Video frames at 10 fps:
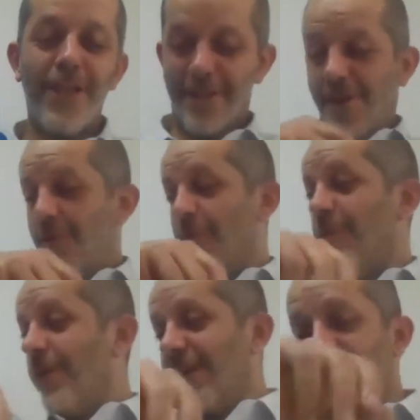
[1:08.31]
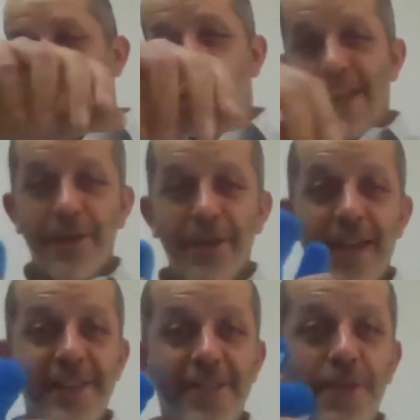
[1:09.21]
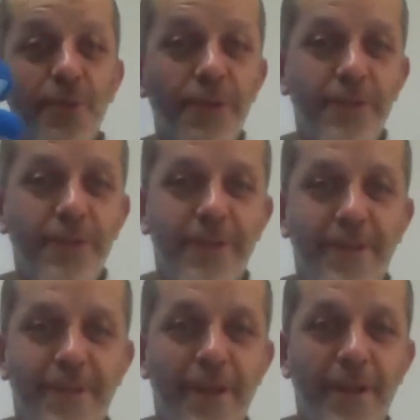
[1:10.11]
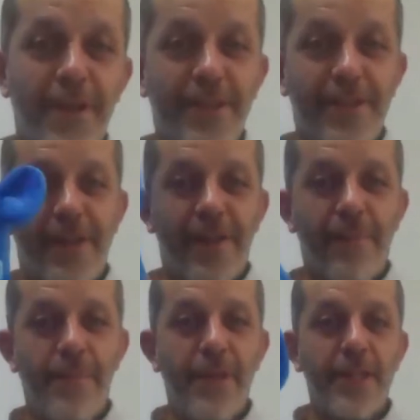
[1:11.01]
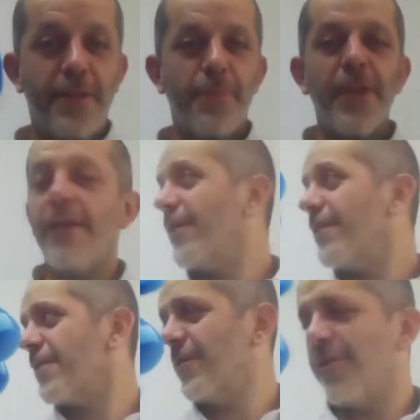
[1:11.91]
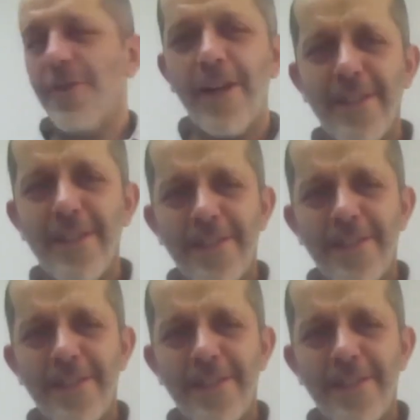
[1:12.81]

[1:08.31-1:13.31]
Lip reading: Oh, I have a guest too, but it's a PHP elephant, you call it.